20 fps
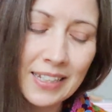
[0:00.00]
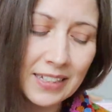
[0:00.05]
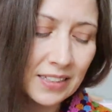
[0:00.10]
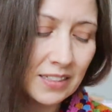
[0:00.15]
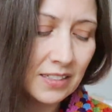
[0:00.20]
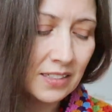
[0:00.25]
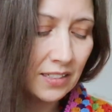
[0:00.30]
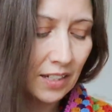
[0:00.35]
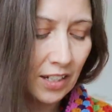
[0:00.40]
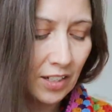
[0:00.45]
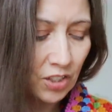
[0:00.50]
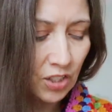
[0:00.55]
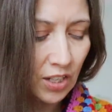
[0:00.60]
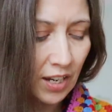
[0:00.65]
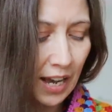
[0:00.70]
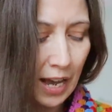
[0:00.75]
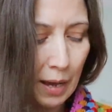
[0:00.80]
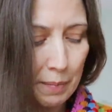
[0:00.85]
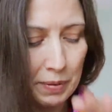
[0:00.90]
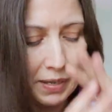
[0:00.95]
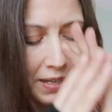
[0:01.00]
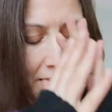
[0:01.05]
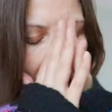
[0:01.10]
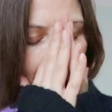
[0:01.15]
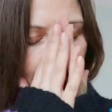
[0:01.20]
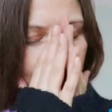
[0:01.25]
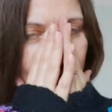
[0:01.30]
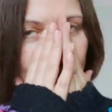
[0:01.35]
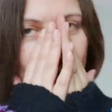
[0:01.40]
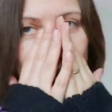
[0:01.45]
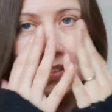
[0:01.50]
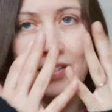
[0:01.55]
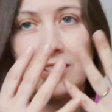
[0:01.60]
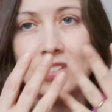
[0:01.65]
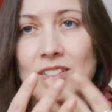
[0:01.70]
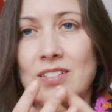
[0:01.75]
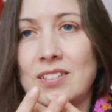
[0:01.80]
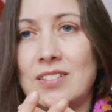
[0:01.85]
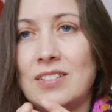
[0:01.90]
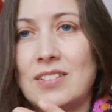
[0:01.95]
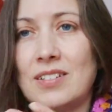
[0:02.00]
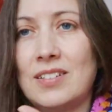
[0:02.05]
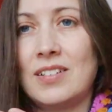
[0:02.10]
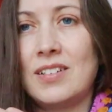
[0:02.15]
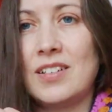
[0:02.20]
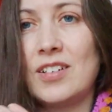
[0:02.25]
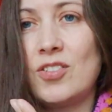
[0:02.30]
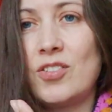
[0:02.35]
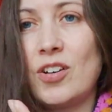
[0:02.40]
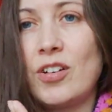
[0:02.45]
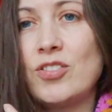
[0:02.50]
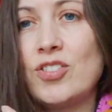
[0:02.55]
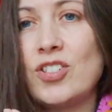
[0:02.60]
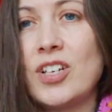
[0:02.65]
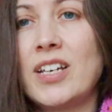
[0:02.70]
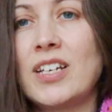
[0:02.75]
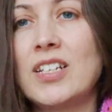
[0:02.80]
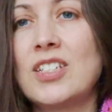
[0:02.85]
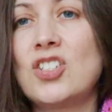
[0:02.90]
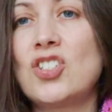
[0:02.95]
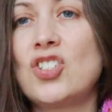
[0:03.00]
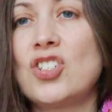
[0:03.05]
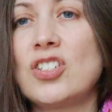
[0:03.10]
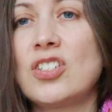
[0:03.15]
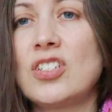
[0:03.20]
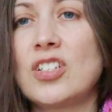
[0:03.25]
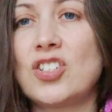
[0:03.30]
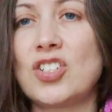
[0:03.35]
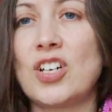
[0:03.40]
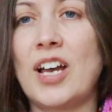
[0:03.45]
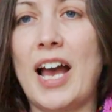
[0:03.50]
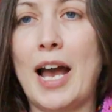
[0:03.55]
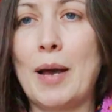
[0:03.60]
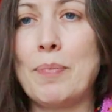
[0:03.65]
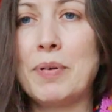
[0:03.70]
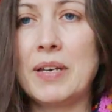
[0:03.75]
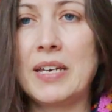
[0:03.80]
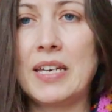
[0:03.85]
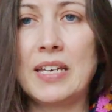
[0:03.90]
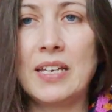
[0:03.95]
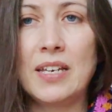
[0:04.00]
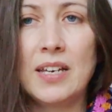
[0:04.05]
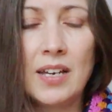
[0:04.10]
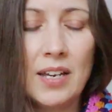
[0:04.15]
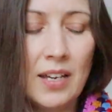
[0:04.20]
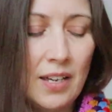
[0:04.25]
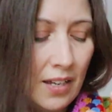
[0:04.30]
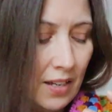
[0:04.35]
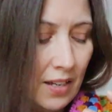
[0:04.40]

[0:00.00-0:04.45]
It's such a happy, just crochet is just such a happy